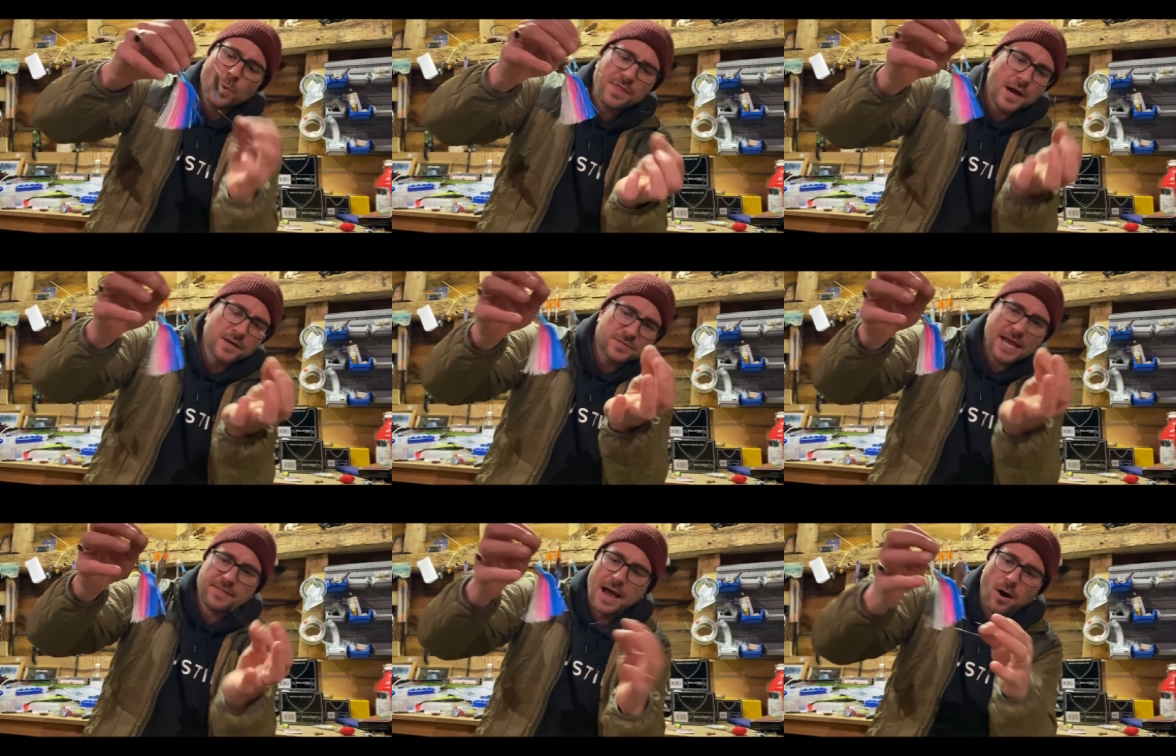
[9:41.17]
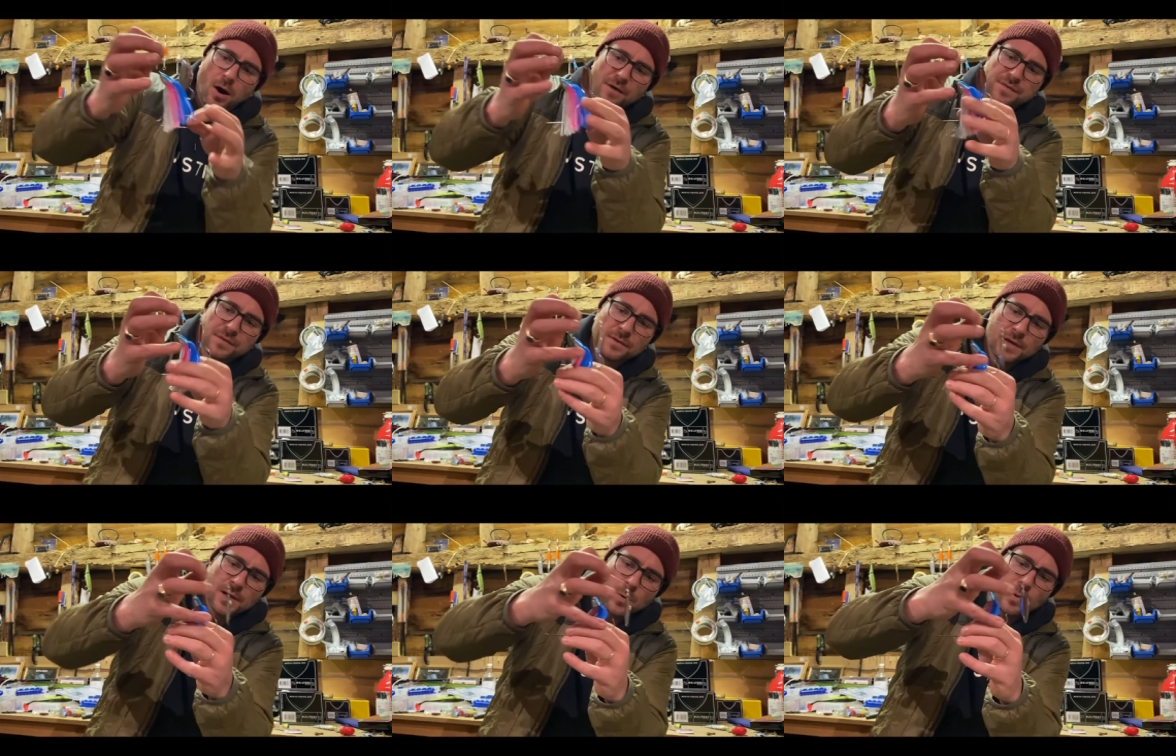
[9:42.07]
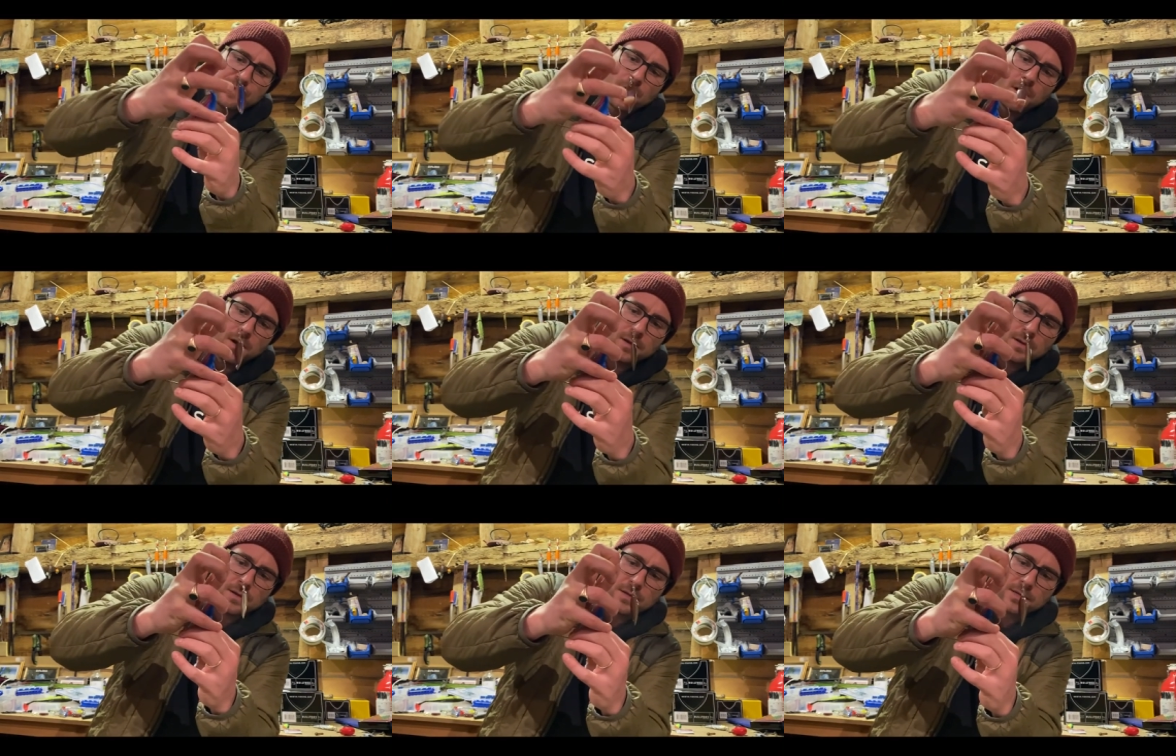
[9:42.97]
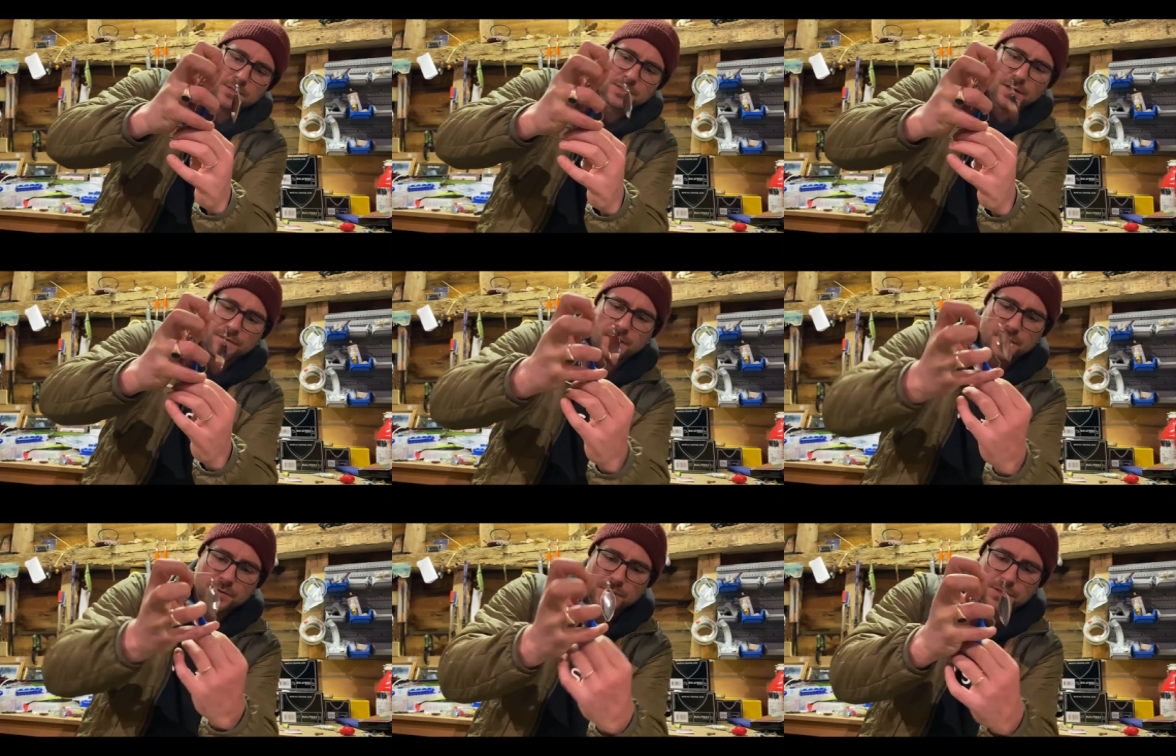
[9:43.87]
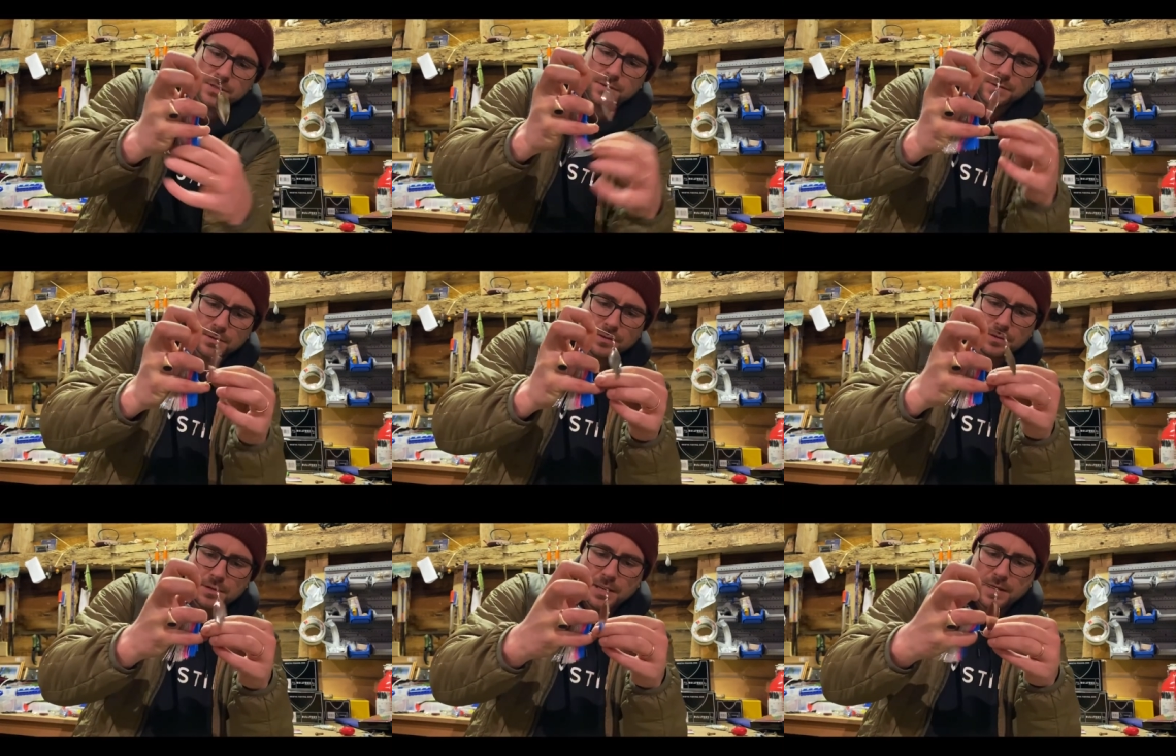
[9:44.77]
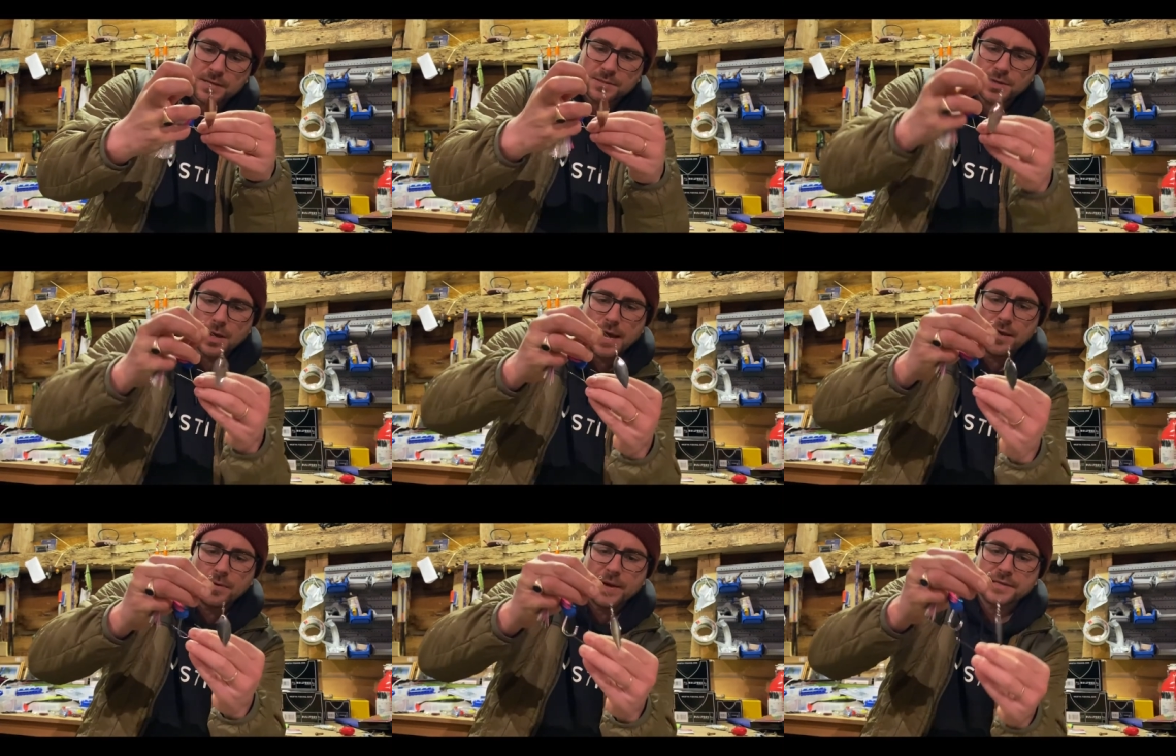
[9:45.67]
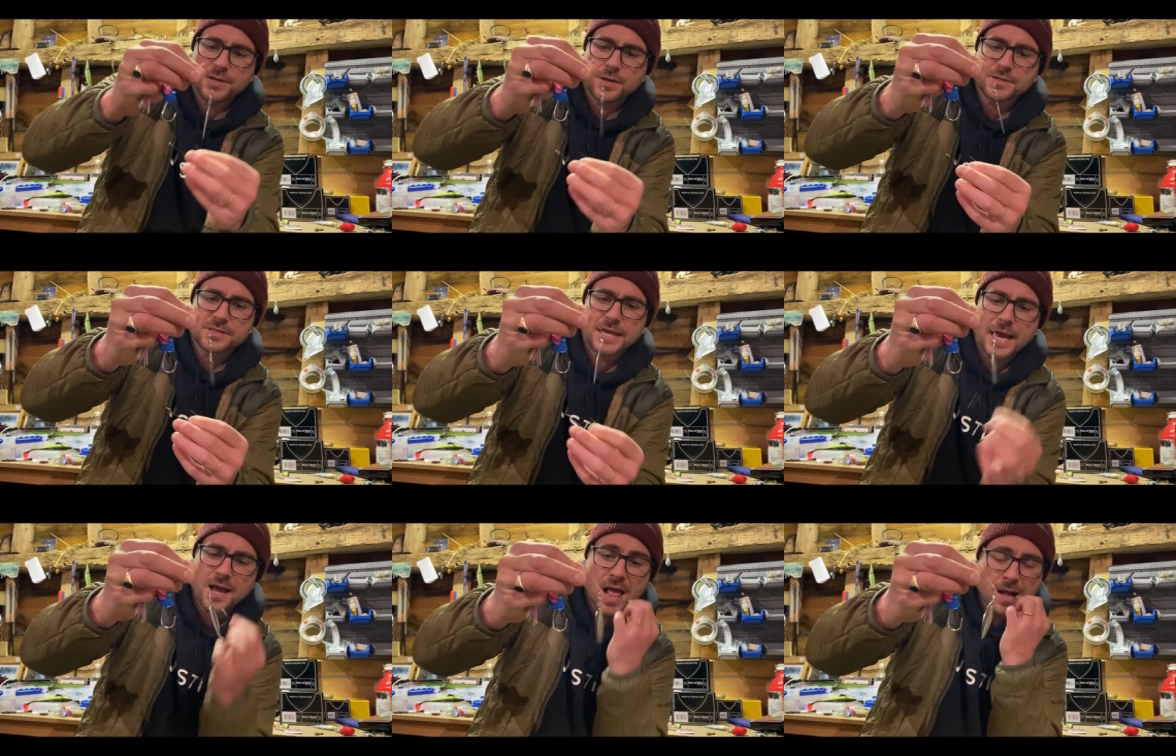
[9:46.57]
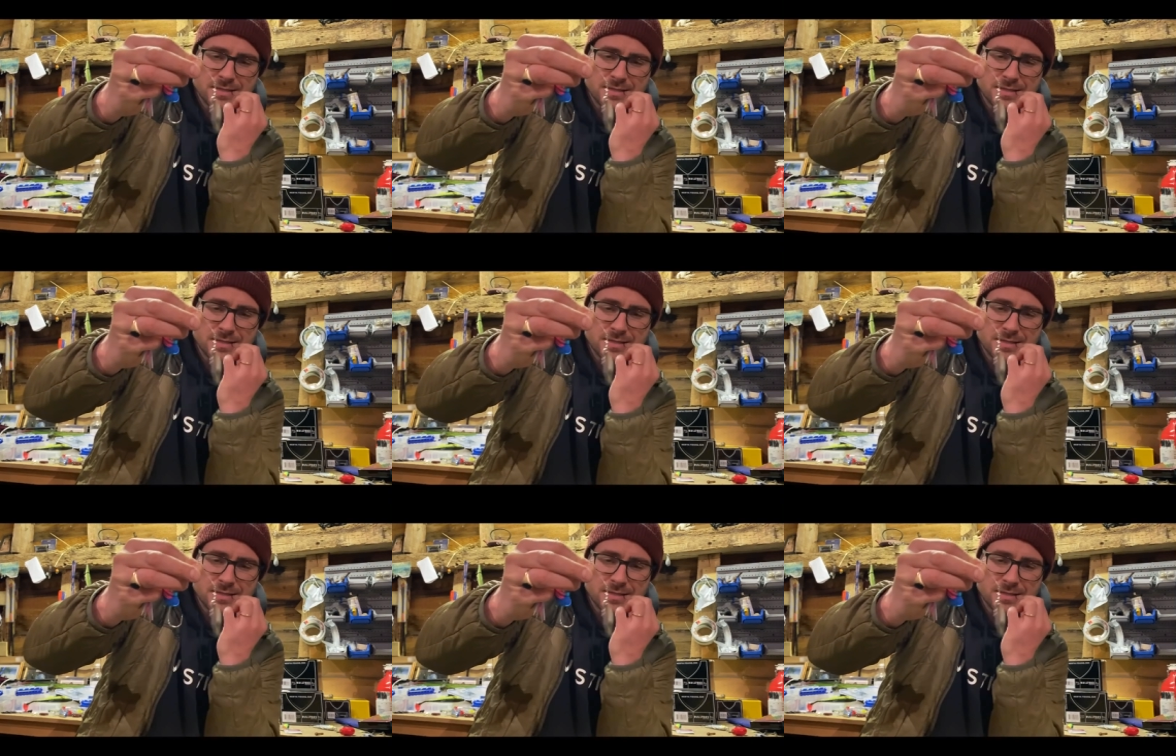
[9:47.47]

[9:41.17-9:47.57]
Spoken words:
I'll take that off. We've got, let's see if I can just get that skirt out of the way so you can see it.